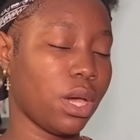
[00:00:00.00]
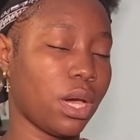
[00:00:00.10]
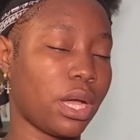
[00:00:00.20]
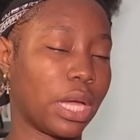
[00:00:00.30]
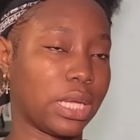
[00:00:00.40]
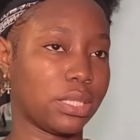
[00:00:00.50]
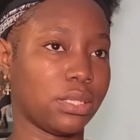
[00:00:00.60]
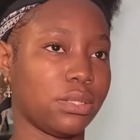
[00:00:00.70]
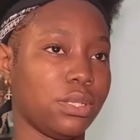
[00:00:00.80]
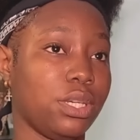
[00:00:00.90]
Alright,
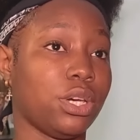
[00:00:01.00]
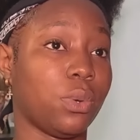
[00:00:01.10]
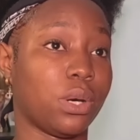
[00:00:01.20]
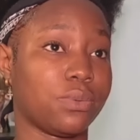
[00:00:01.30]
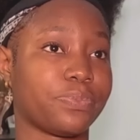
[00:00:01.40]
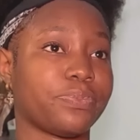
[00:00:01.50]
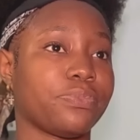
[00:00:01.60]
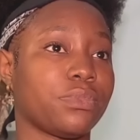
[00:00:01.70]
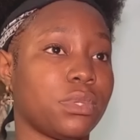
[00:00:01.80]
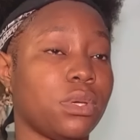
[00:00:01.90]
yo.
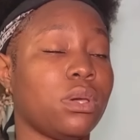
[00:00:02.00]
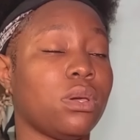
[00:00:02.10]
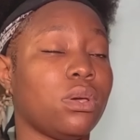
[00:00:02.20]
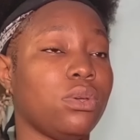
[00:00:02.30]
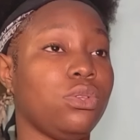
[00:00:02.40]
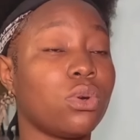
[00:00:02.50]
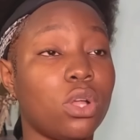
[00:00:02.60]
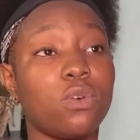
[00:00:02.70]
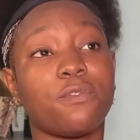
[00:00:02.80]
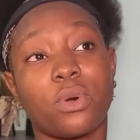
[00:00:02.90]
You go
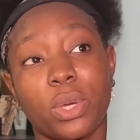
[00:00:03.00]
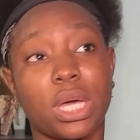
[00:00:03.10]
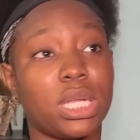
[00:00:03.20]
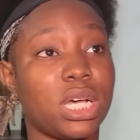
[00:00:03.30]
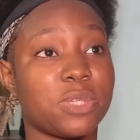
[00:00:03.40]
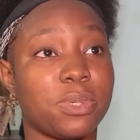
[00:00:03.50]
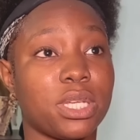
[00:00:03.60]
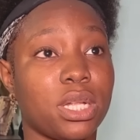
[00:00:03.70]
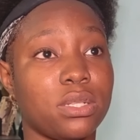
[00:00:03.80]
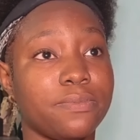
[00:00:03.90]
look for Quick at the
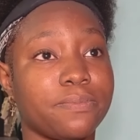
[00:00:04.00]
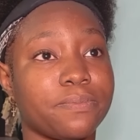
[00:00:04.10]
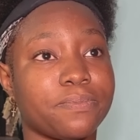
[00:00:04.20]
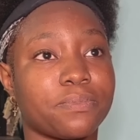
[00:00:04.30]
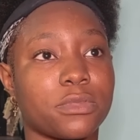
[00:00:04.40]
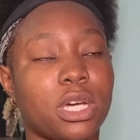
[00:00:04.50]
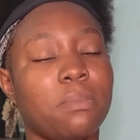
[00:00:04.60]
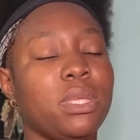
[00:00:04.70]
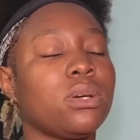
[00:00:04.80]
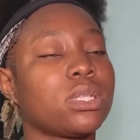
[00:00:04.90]
hospital and
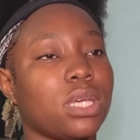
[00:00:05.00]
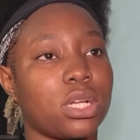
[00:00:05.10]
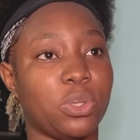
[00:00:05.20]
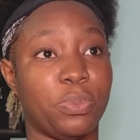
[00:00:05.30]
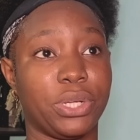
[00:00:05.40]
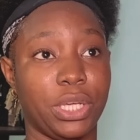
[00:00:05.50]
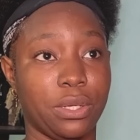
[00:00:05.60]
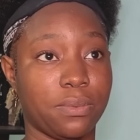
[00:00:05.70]
me go talk to Prini.